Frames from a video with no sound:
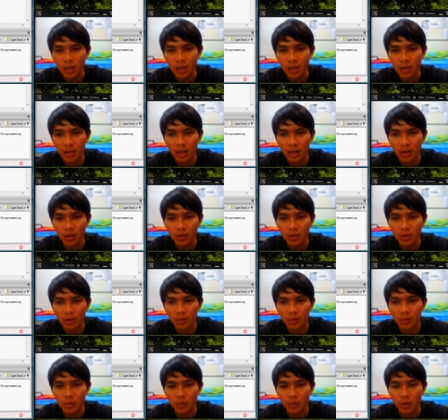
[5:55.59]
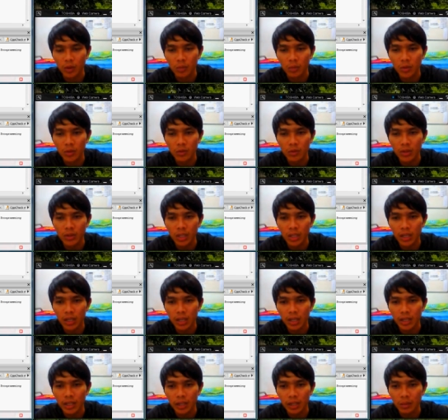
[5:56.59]
Our variable we declare in
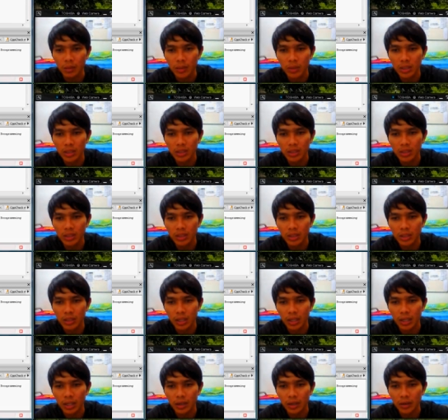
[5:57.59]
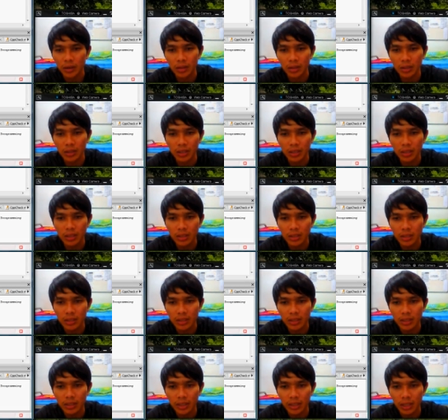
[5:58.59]
double, and character
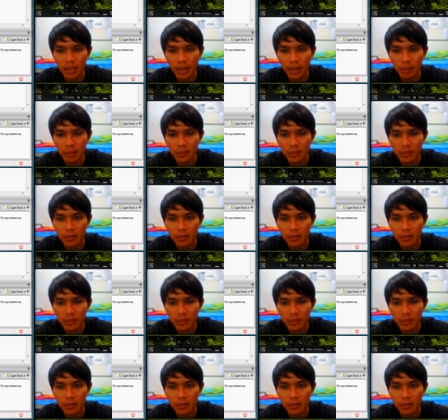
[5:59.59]
temp,